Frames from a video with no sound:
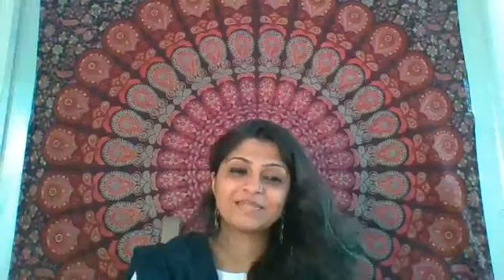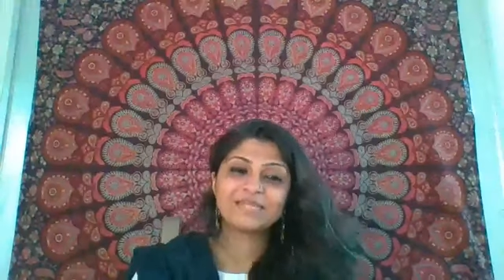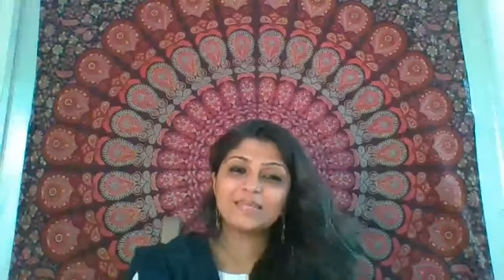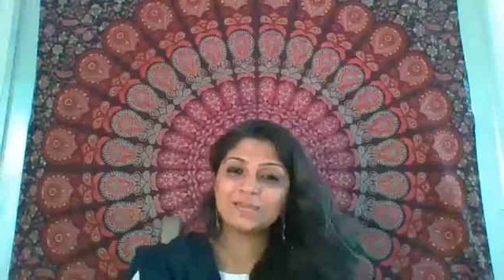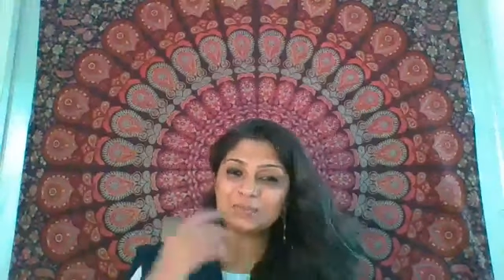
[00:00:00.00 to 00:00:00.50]

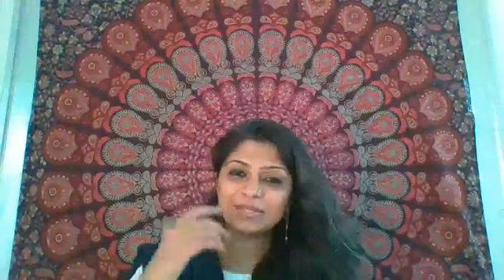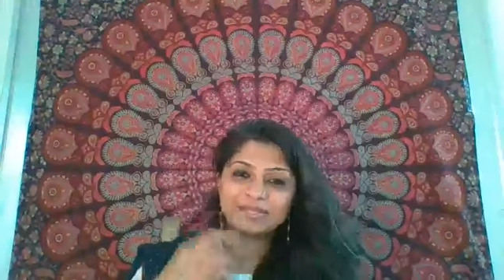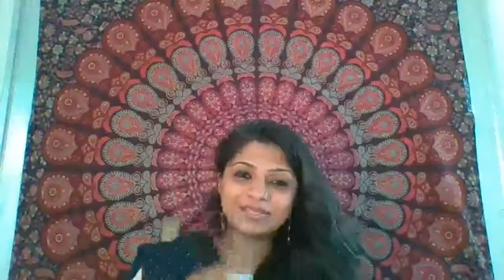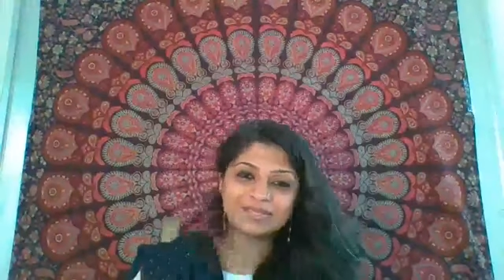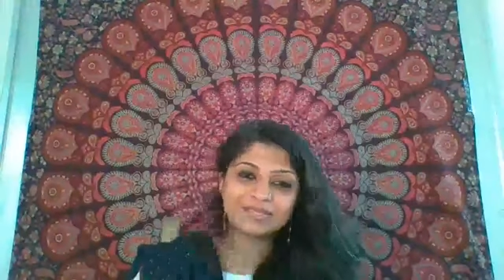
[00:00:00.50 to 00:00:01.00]
Keep doing
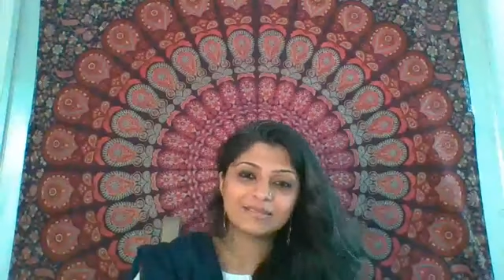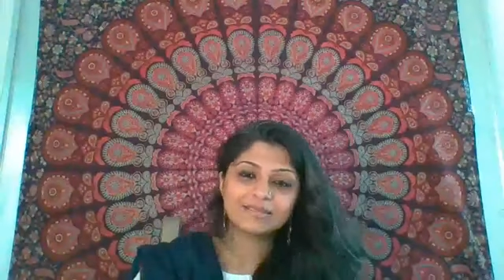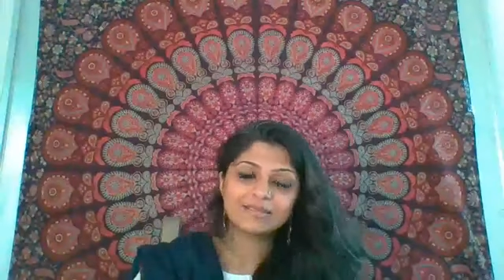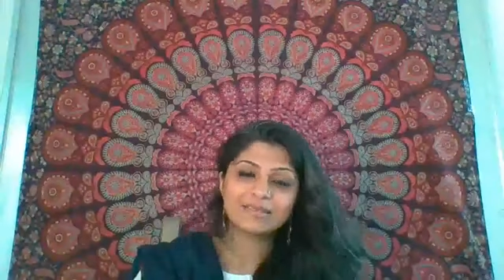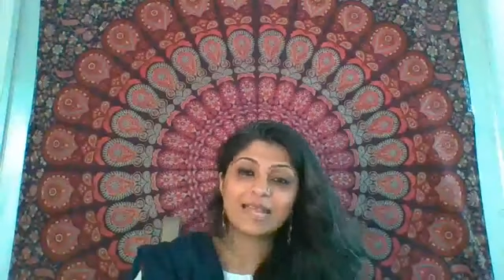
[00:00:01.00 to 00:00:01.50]
this
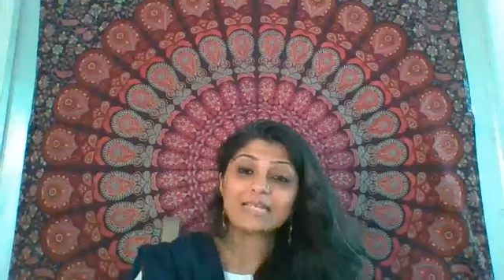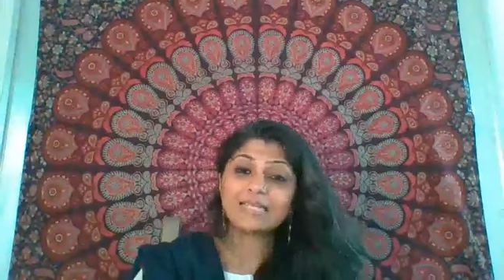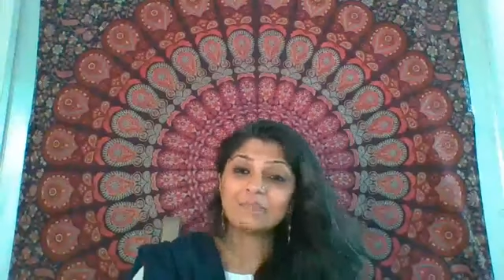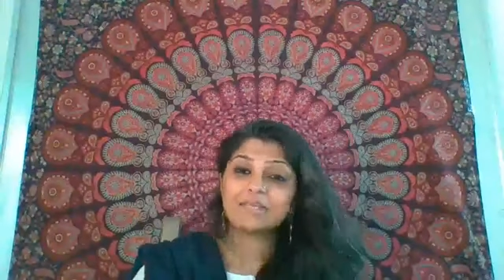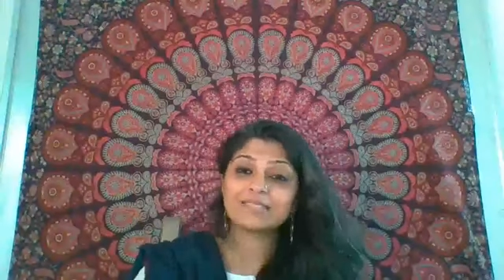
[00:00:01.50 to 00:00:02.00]
and
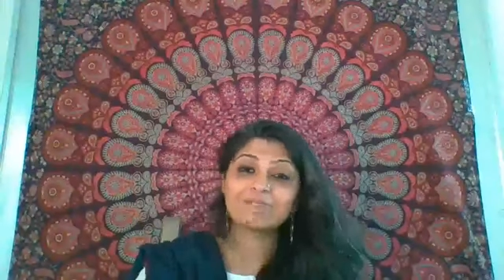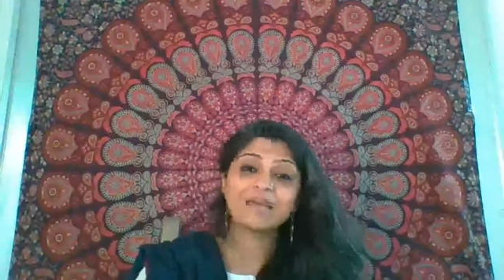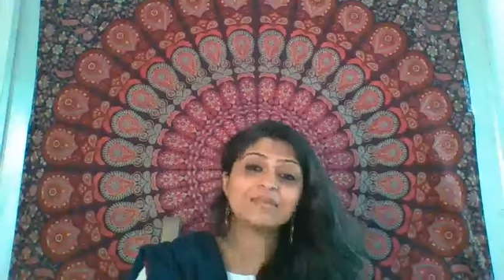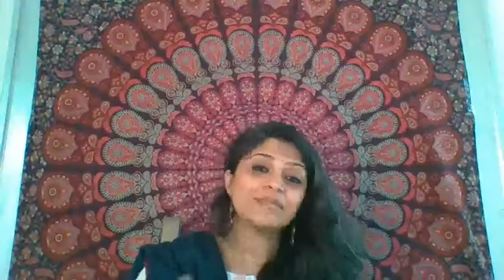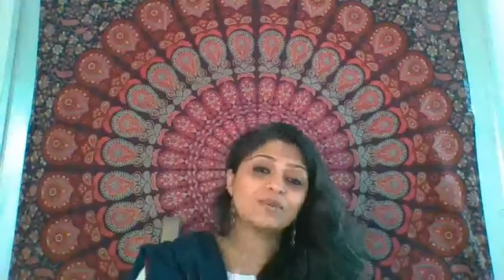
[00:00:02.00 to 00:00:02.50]
keep
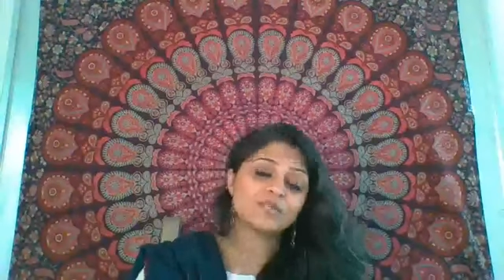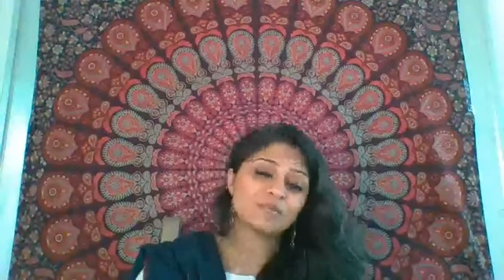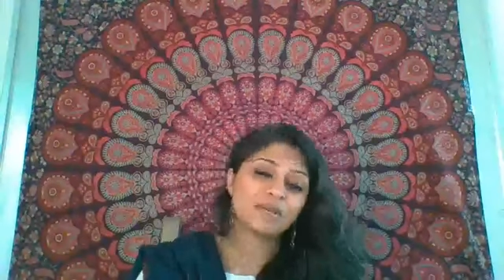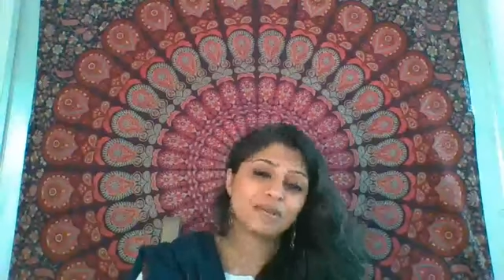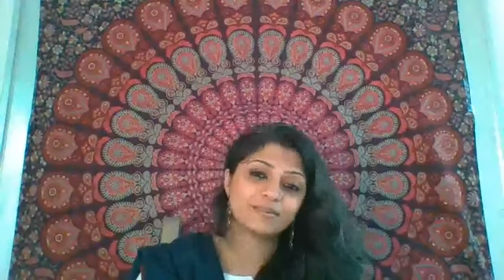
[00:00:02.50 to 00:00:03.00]
expanding your smile.